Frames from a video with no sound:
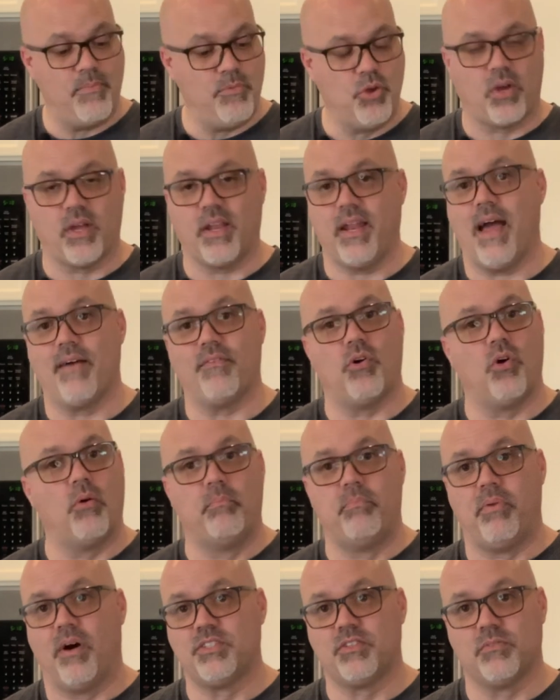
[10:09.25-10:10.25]
you can have a whole
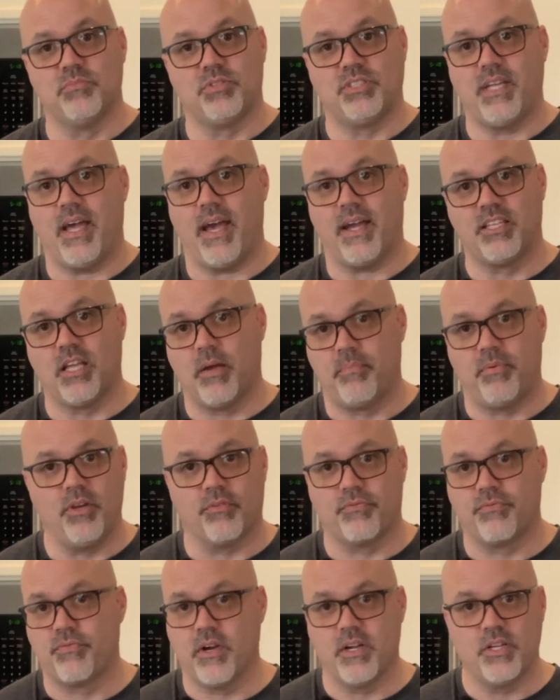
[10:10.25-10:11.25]
bunch of them stacked up in
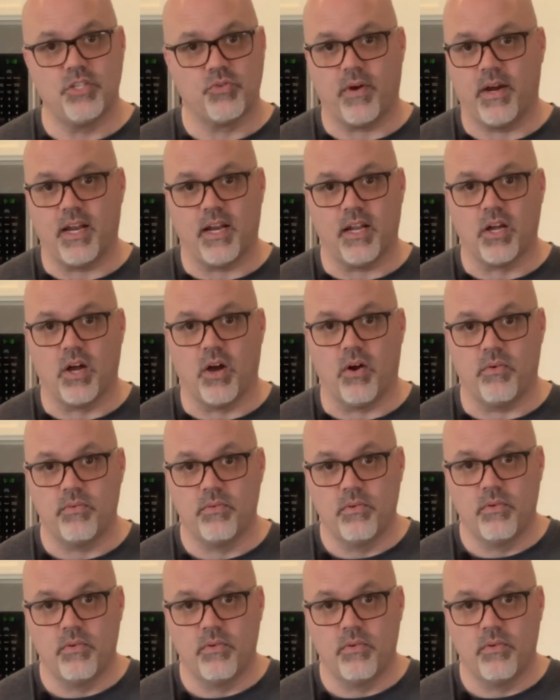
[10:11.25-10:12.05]
your fridge ready to go.